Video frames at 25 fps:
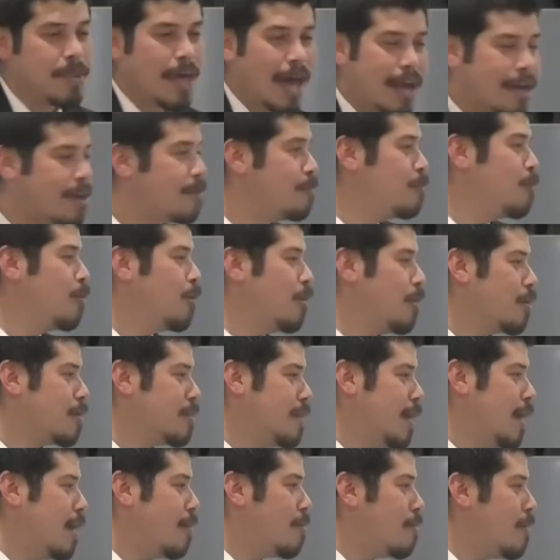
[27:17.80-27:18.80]
that can work
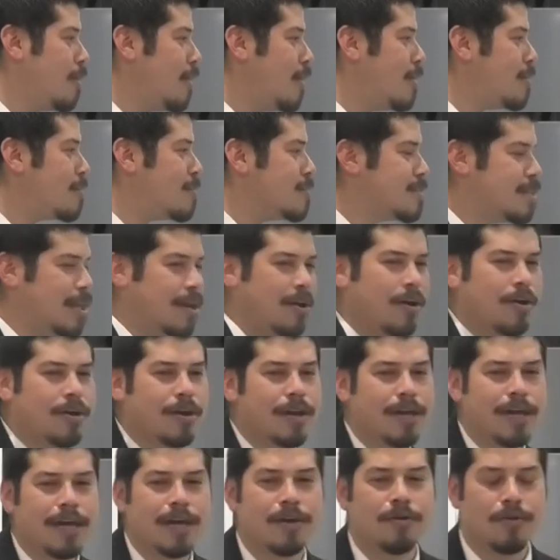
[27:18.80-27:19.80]
now, right? Because they're not
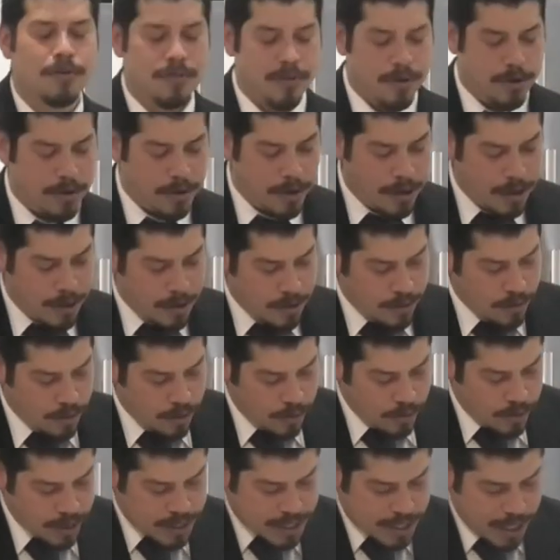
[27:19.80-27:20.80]
going to get all the,
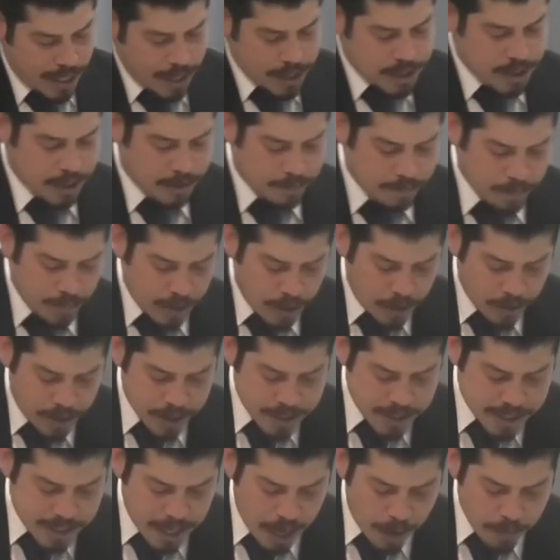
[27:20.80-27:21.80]
all the teaching. Look
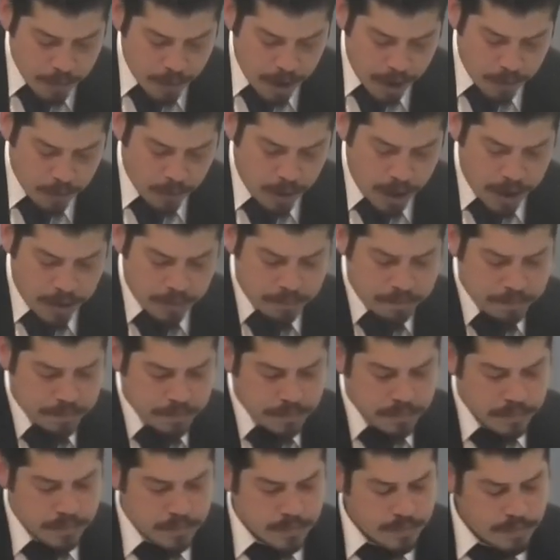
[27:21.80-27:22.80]
at Psalm 1:1.
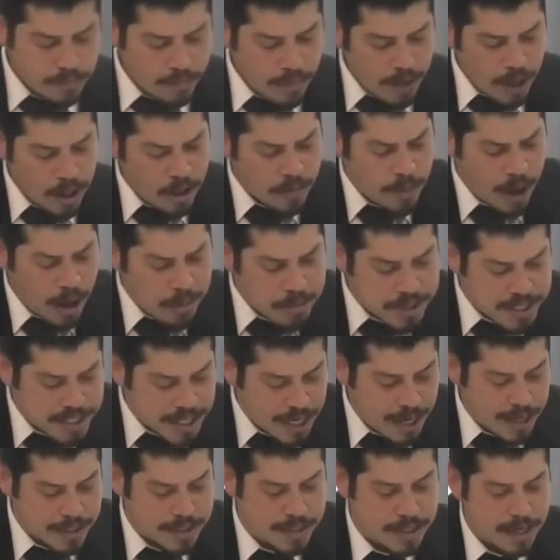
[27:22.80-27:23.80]
The Bible
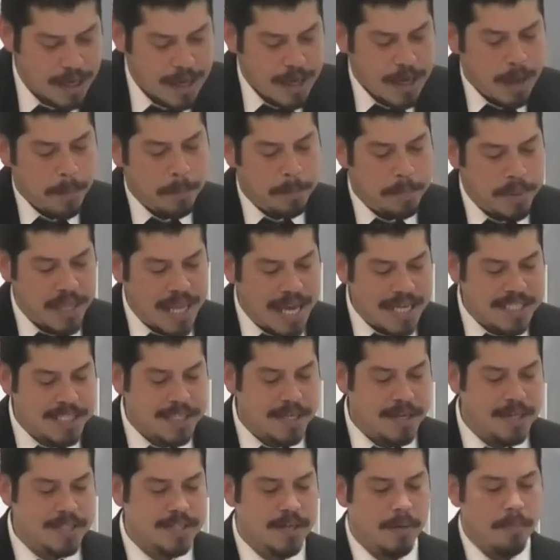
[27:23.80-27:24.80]
says,
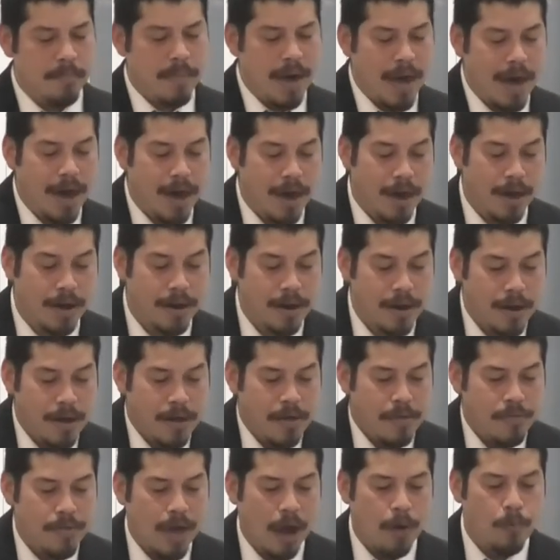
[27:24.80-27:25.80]
Blessed is the man
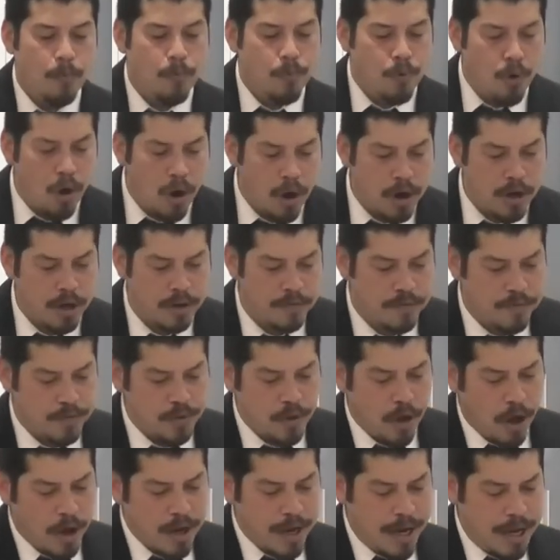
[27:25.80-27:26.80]
that walketh
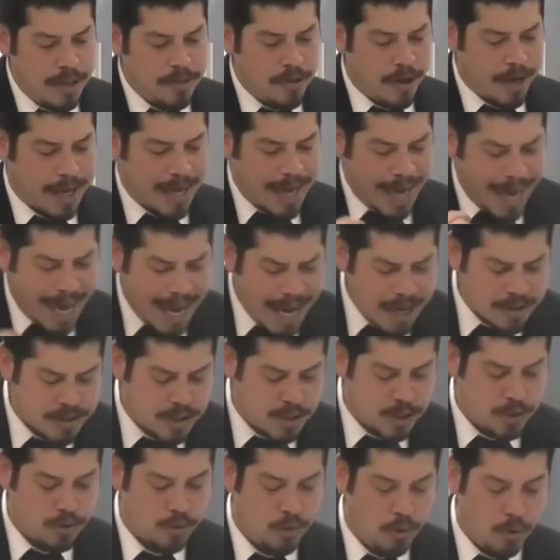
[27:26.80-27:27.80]
not in the
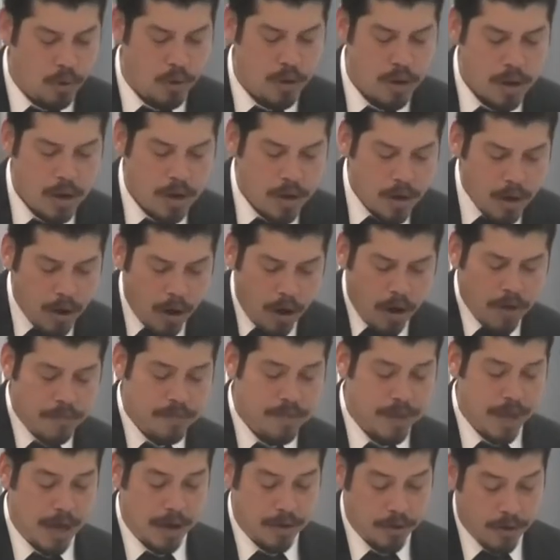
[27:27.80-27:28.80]
counsel of
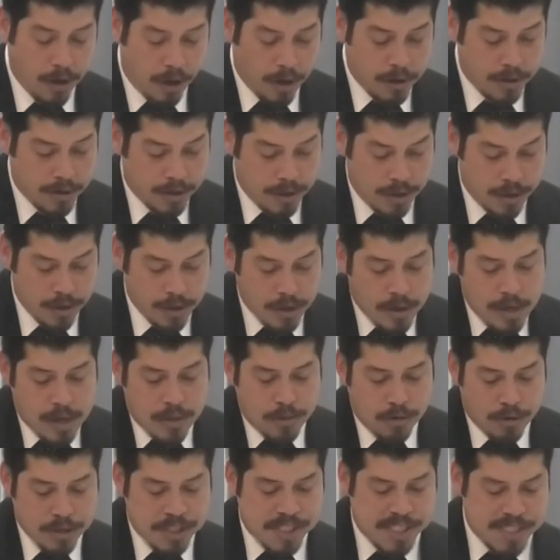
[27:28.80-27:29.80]
the ungodly,
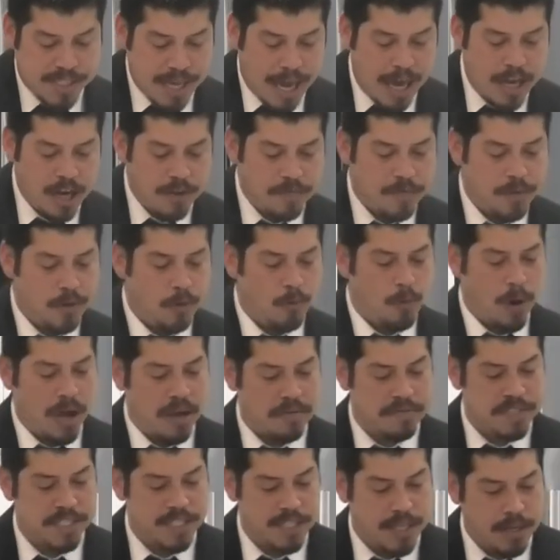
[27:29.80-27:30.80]
nor standeth in the way
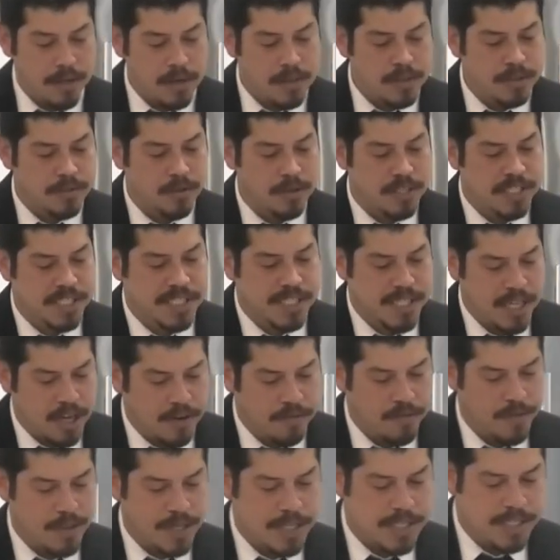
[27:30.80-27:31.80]
of sinners, nor
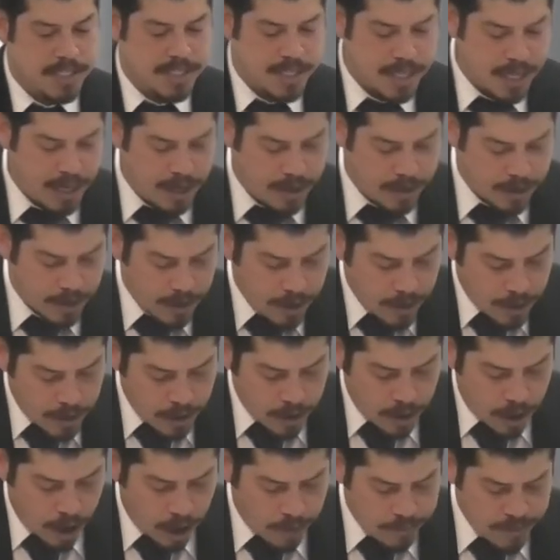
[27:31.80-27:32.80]
sitteth in the seat
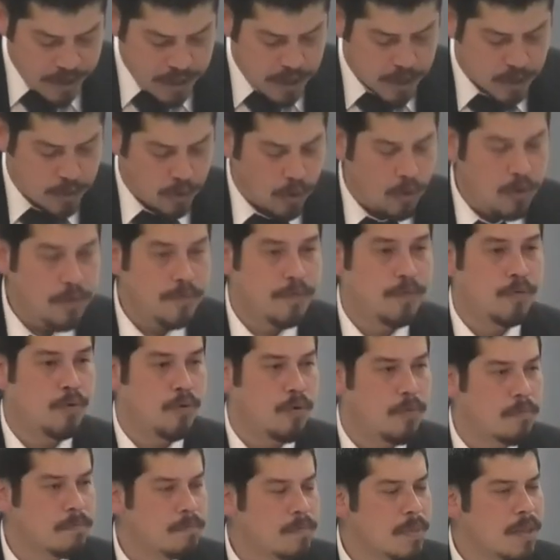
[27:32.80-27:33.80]
of the
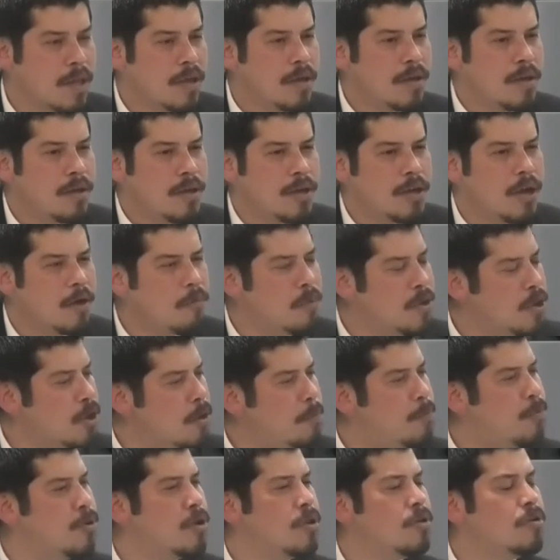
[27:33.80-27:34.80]
scornful. You know, when
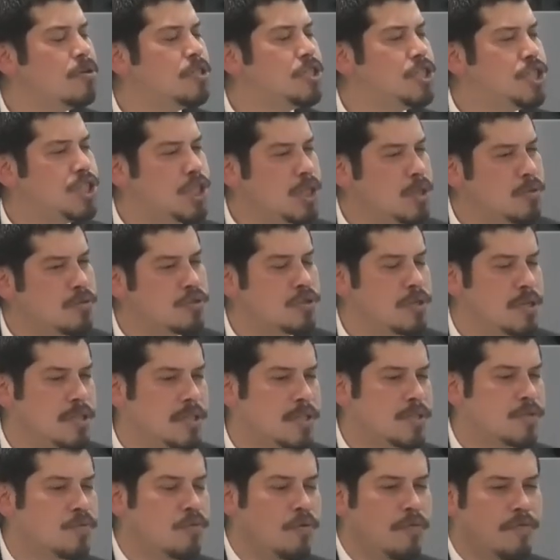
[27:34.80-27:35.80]
you're putting your children in
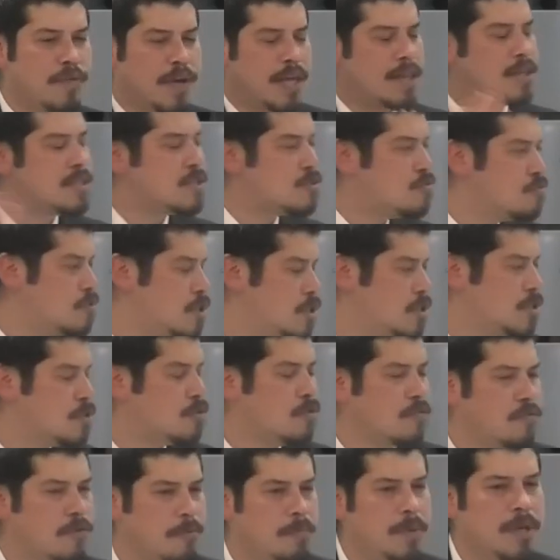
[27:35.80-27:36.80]
school, forget the children in
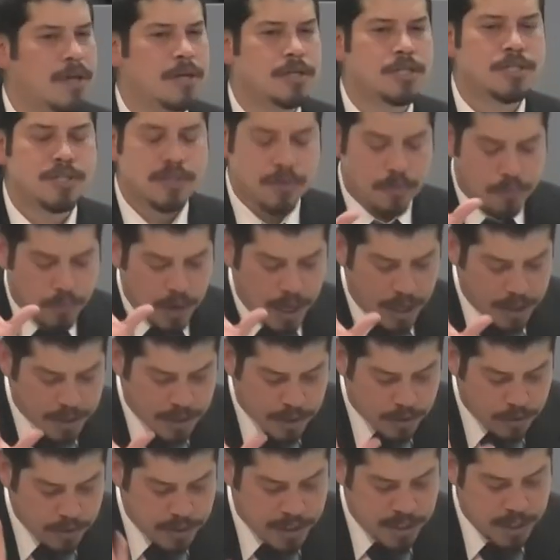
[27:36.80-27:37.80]
school for a minute, just the regular
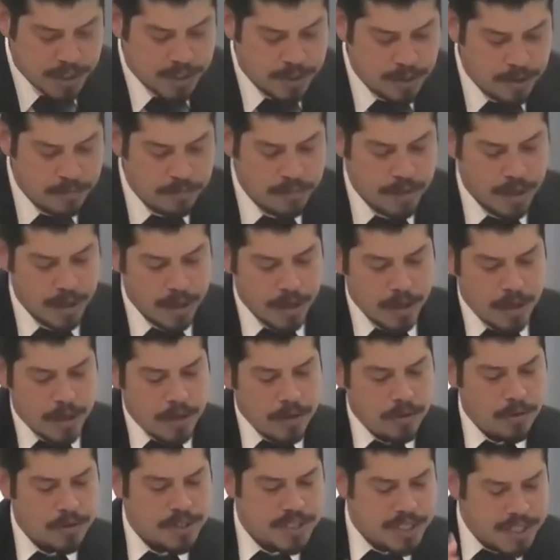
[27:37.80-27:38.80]
school system,
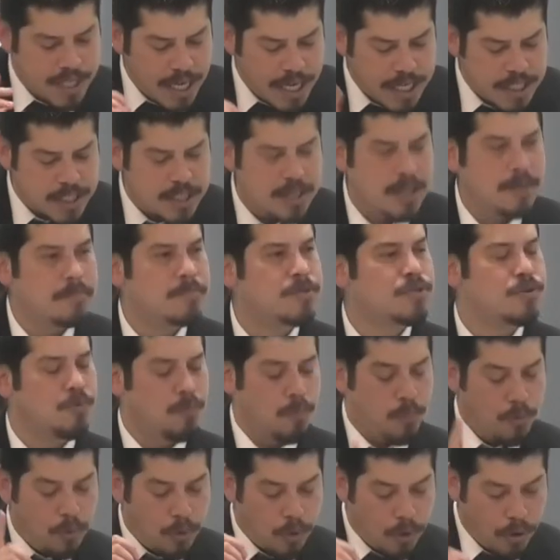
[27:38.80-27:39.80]
you're teaching them to
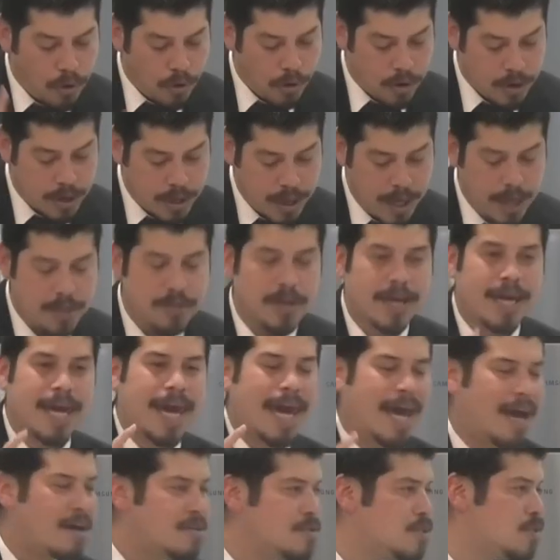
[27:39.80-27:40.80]
walk in the
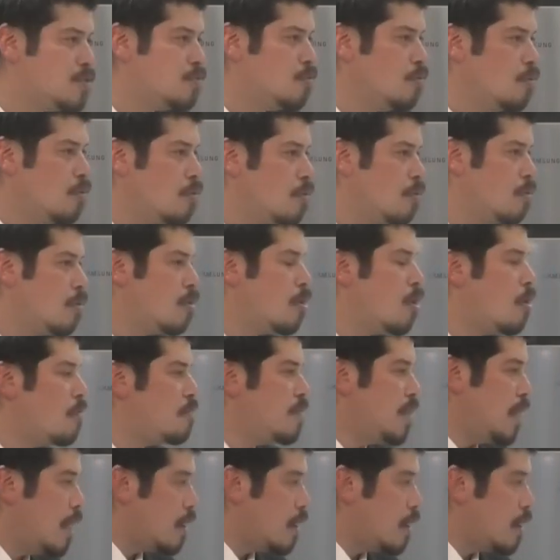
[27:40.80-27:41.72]
counsel of the